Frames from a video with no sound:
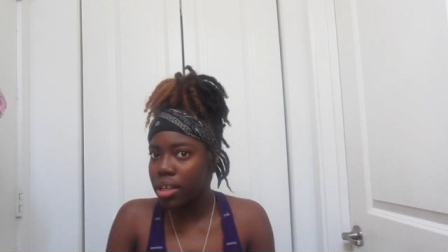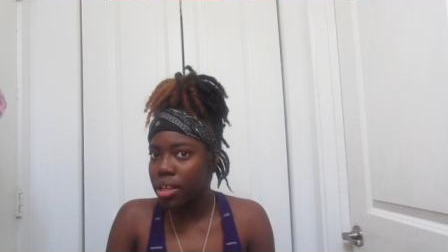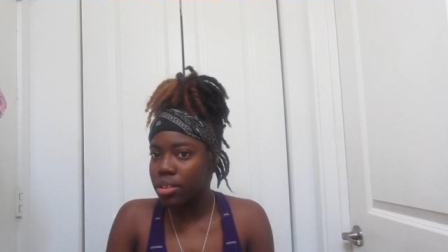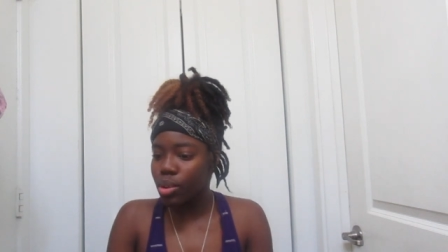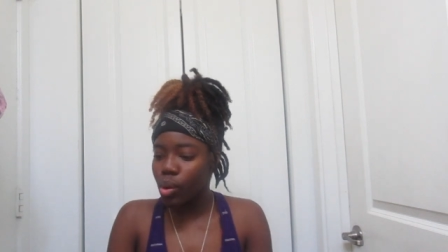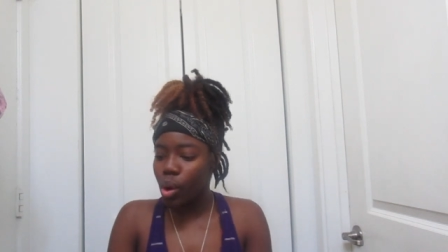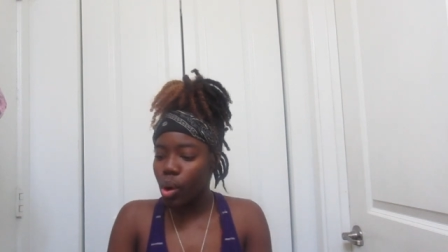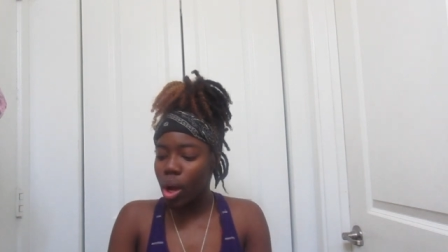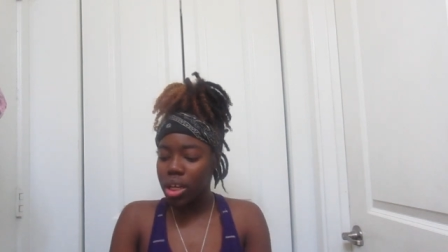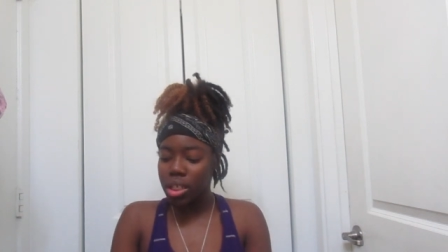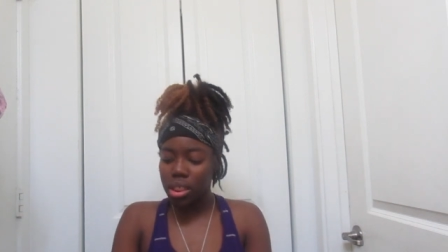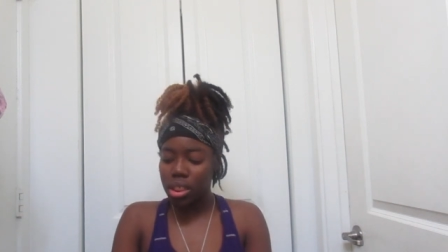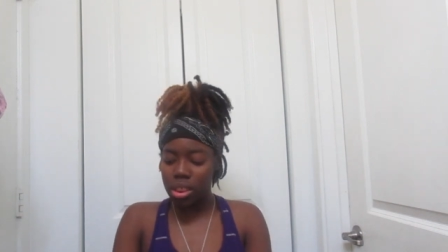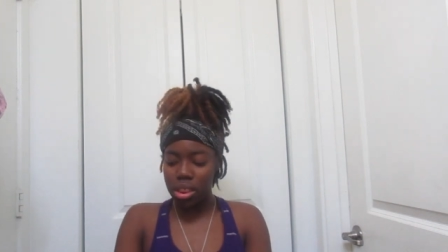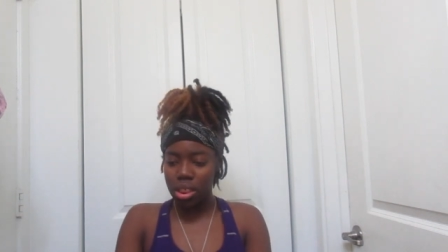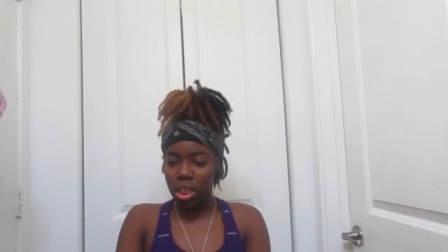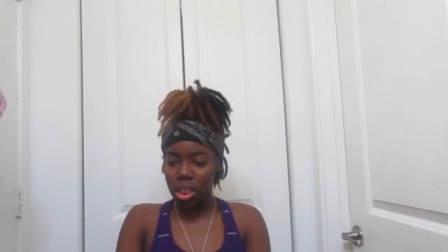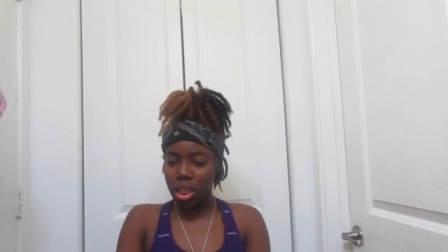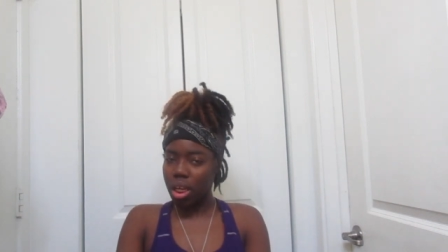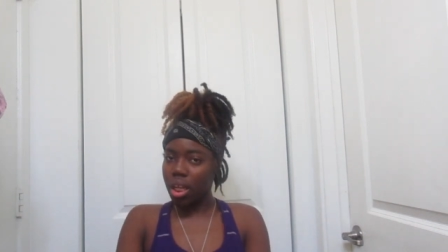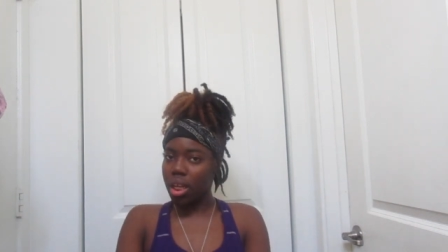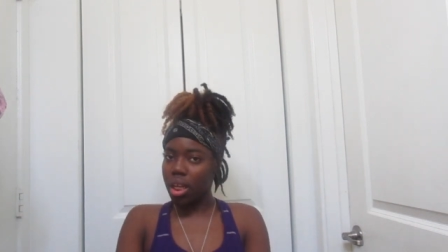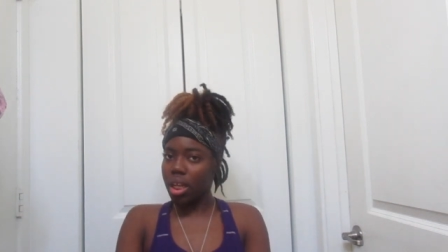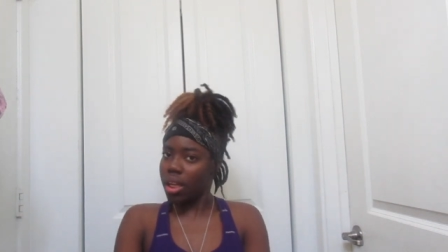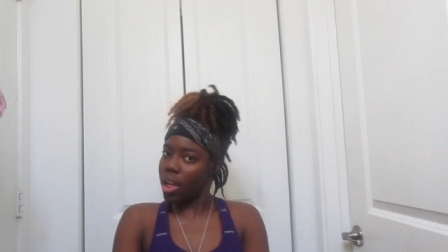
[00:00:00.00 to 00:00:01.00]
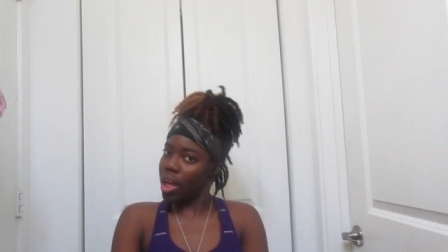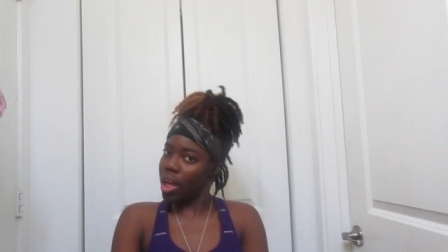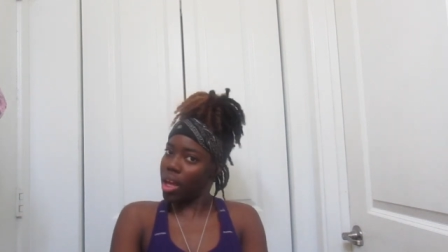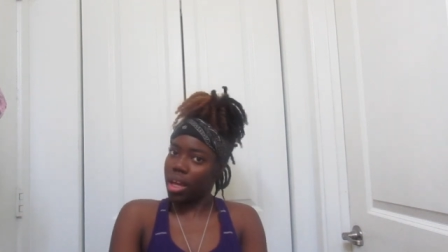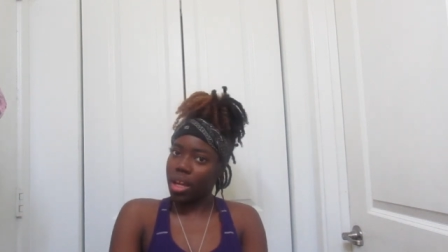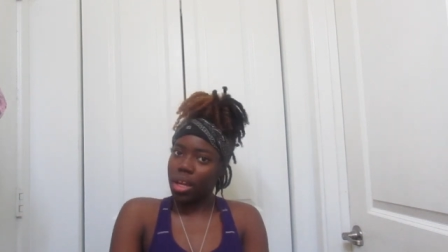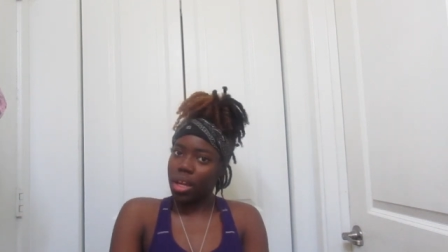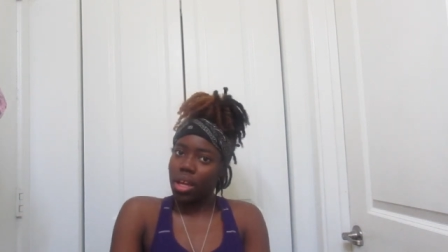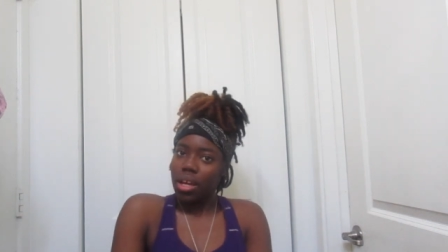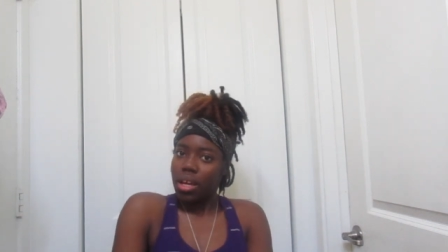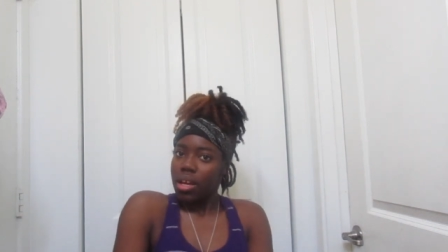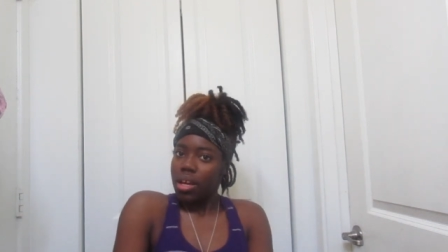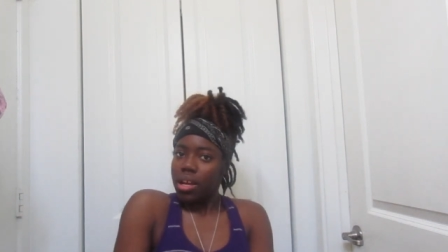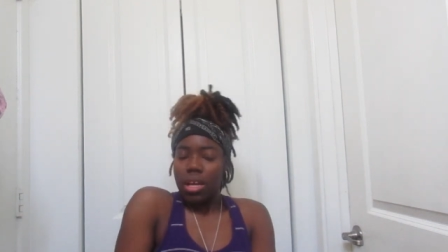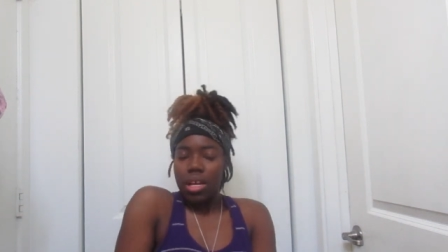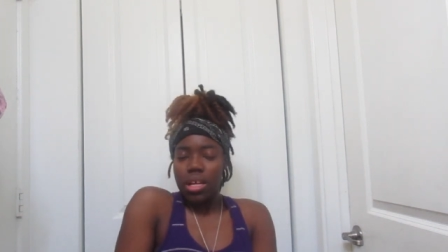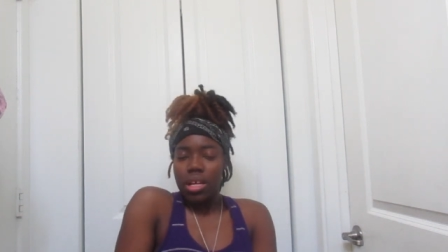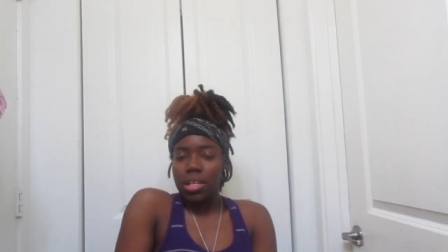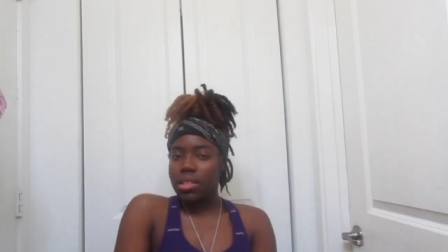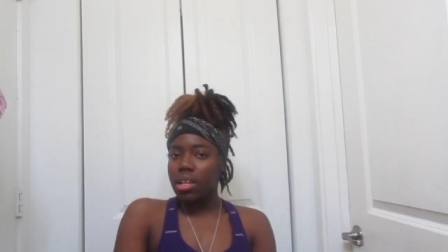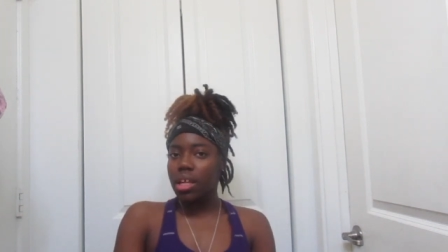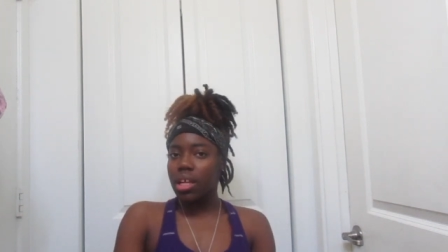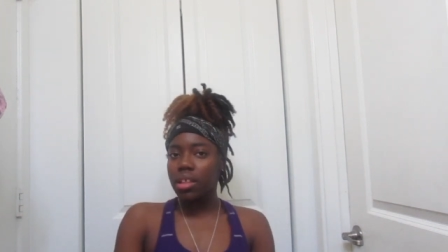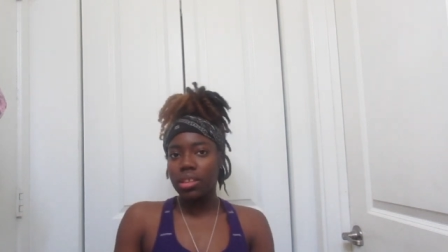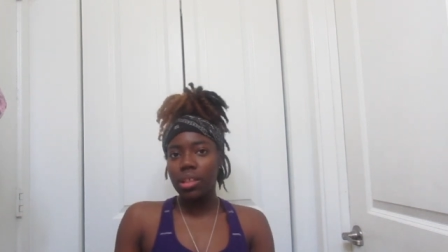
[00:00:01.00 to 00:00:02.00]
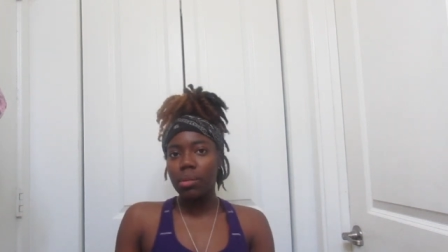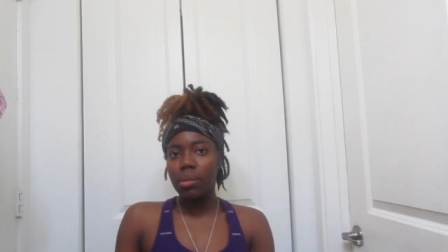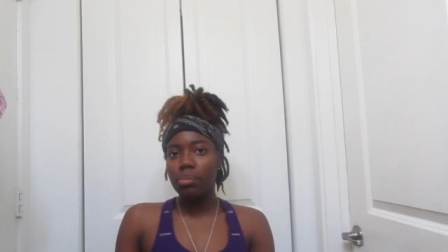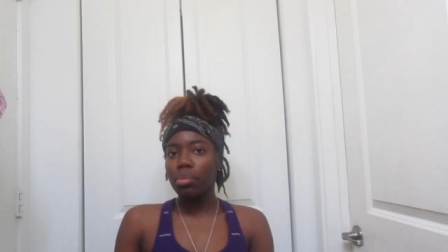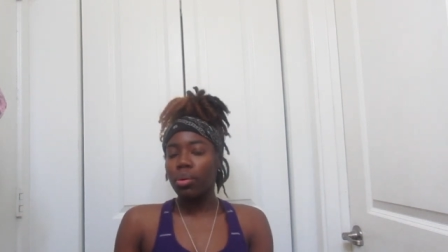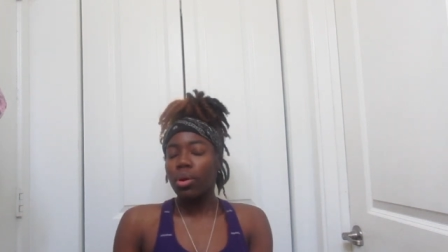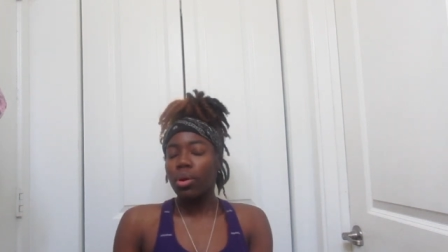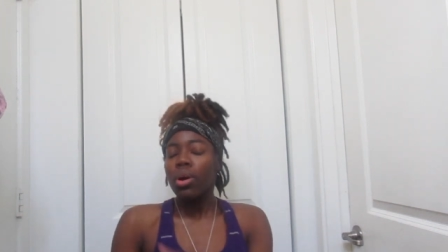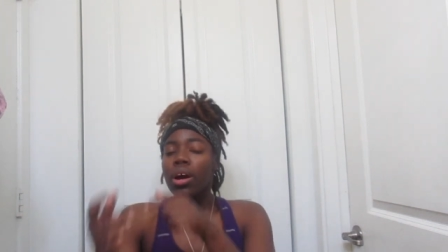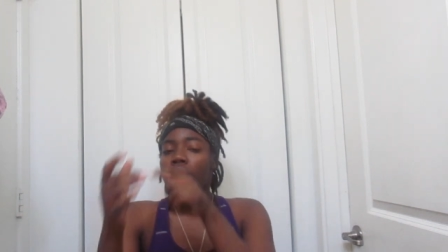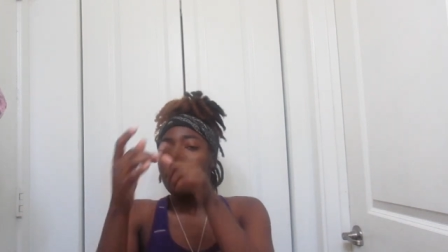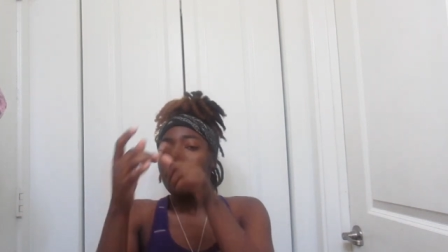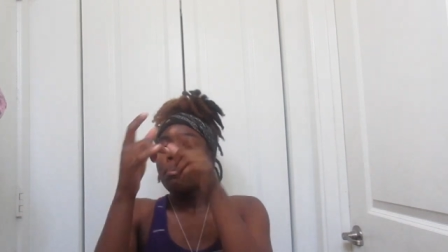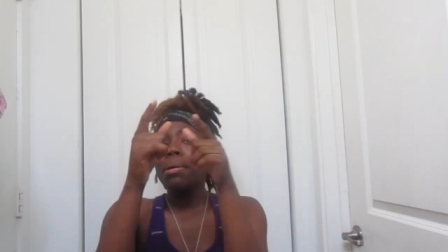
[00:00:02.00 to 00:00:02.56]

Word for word: So I just didn't. Like, it's that simple.